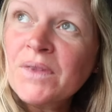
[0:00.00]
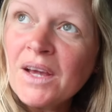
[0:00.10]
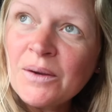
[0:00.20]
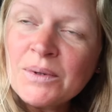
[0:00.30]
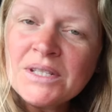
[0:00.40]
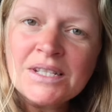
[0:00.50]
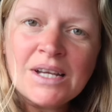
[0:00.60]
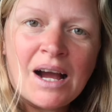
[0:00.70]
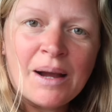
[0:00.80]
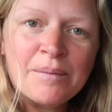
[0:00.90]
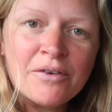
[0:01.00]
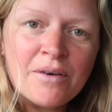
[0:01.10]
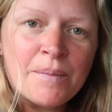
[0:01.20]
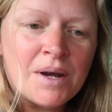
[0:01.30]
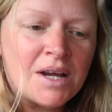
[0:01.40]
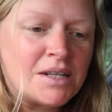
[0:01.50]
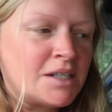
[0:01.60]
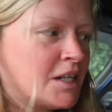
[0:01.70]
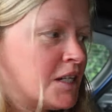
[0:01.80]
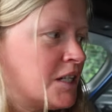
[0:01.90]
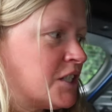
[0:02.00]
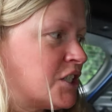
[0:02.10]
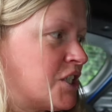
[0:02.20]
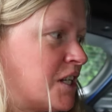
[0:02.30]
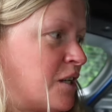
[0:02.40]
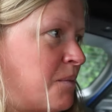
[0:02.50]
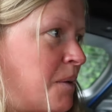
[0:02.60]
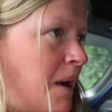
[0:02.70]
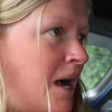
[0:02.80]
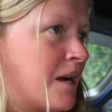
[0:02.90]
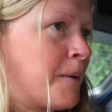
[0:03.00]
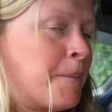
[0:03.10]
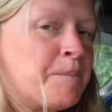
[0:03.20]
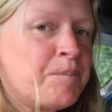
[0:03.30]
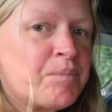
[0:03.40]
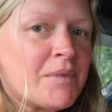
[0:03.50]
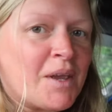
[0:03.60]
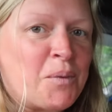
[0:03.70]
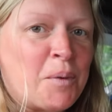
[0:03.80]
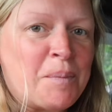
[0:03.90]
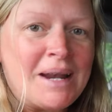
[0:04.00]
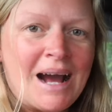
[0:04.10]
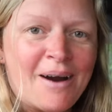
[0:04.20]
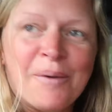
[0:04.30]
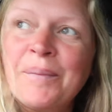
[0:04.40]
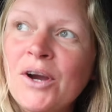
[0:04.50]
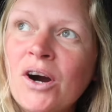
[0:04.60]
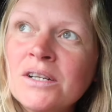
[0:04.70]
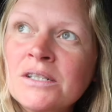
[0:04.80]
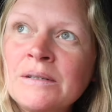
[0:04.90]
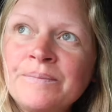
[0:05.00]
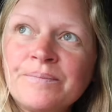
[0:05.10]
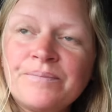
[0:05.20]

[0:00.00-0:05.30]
and it was the time for a bird to shit on my back, it would be now, because